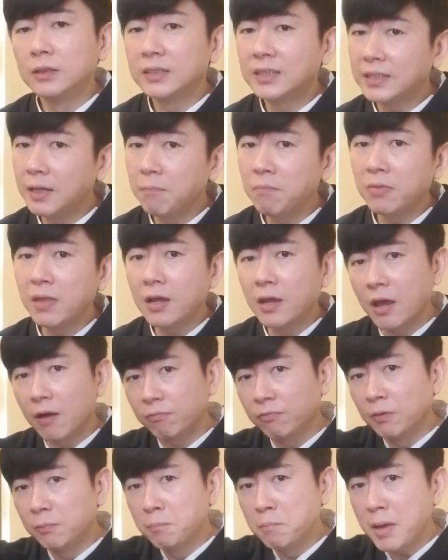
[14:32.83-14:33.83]
Same thing, you
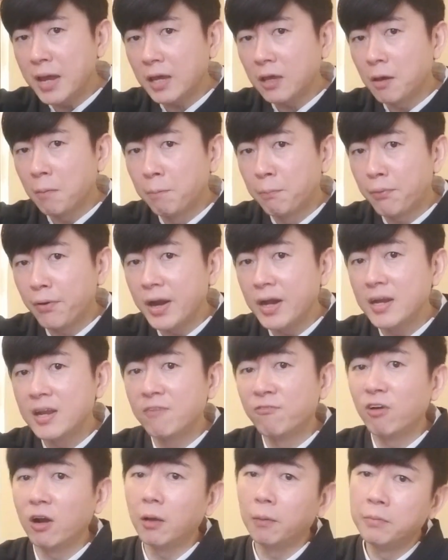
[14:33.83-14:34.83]
have to make your brain
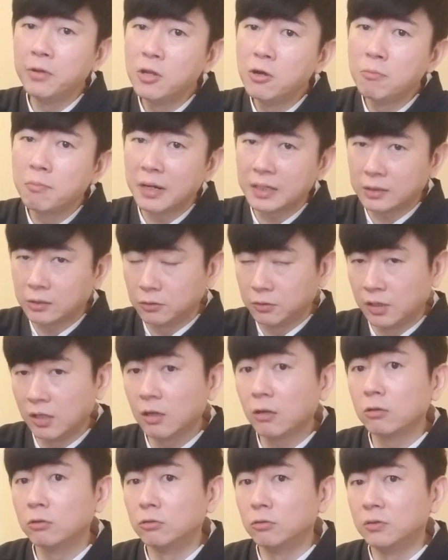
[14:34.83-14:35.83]
develop a new muscle in
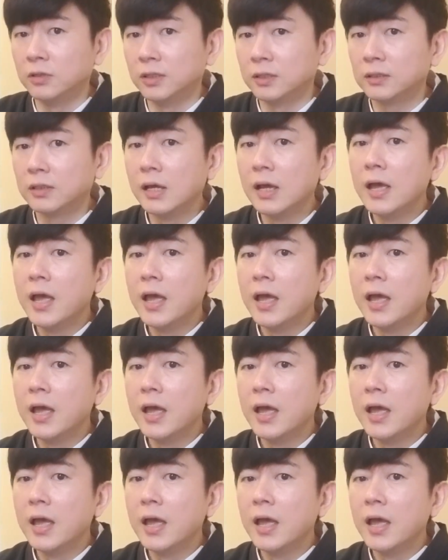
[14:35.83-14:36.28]
order to do this.